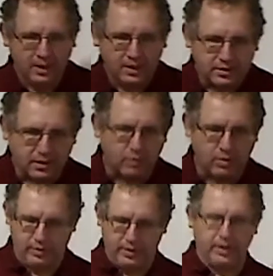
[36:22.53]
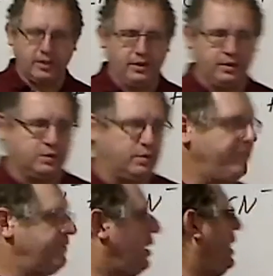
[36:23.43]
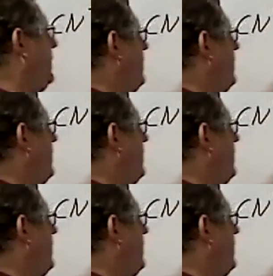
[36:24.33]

So what we're going to do is we find